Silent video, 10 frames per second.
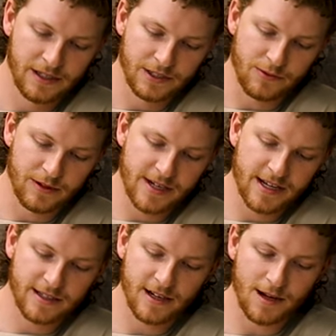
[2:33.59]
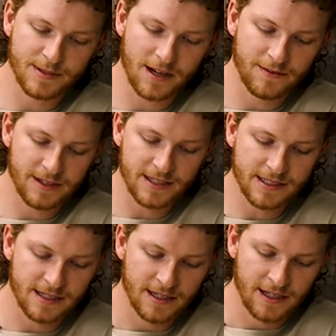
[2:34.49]
So when you take the tops off of
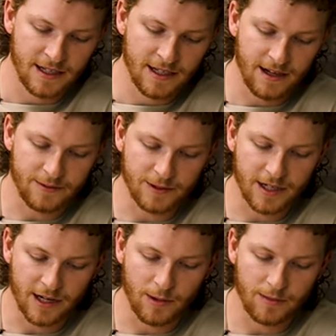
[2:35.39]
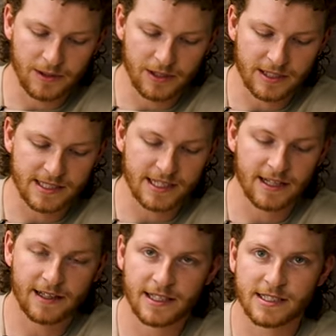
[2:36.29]
these, after we cut them open, you can see
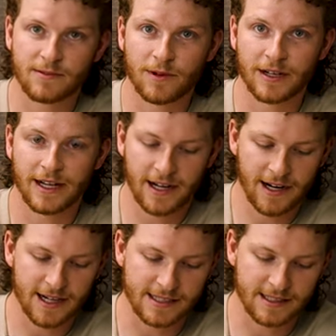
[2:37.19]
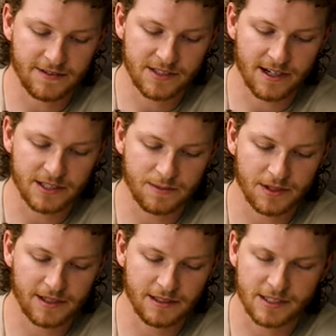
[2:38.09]
that this one again has a leaf style spring.